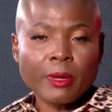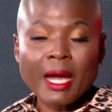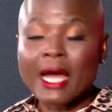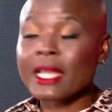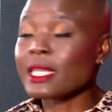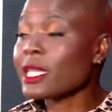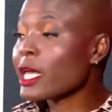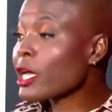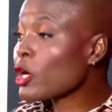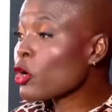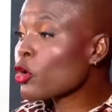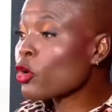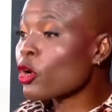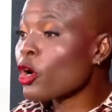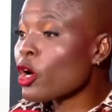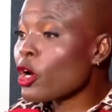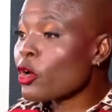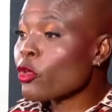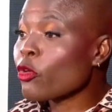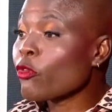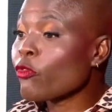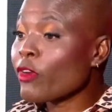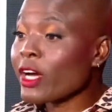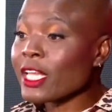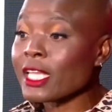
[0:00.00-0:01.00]
And they grow.
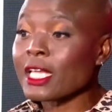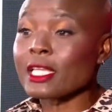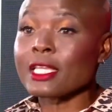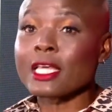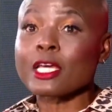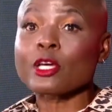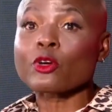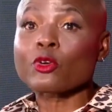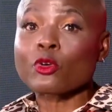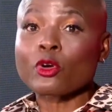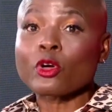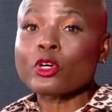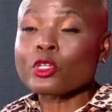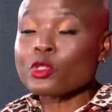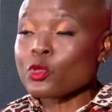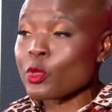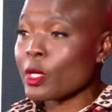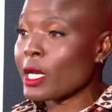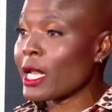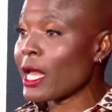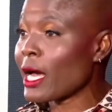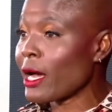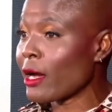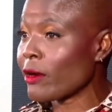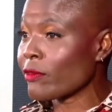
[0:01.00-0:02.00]
You find that they grow to
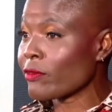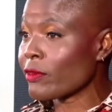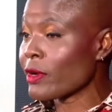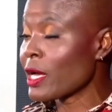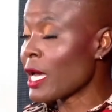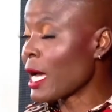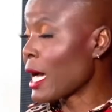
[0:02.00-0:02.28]
love.